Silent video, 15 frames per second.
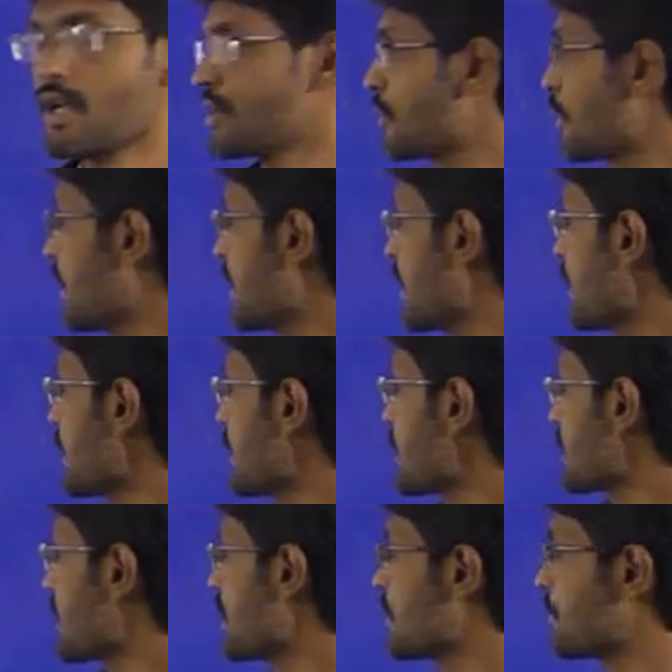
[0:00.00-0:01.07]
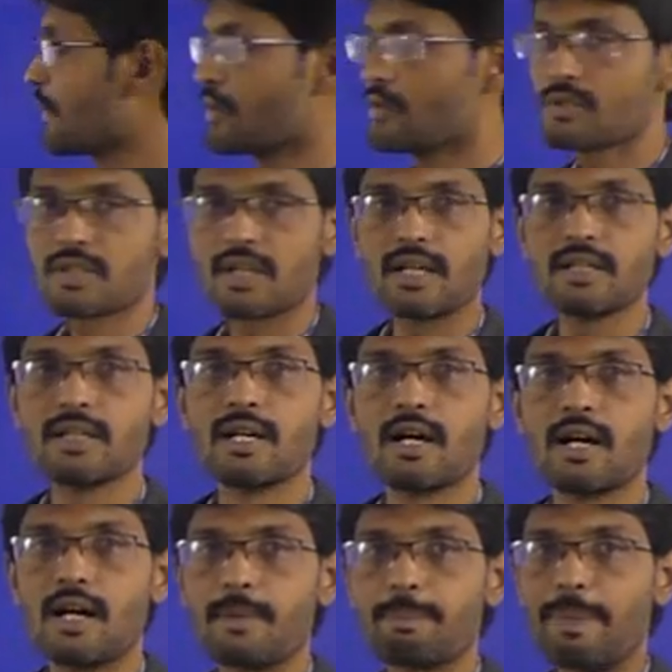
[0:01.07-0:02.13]
So here in this case we use a
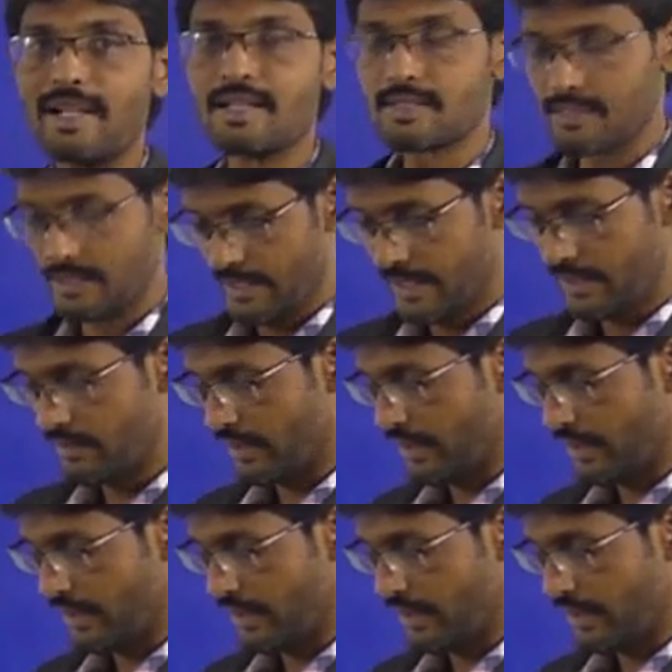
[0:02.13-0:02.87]
pulsar laser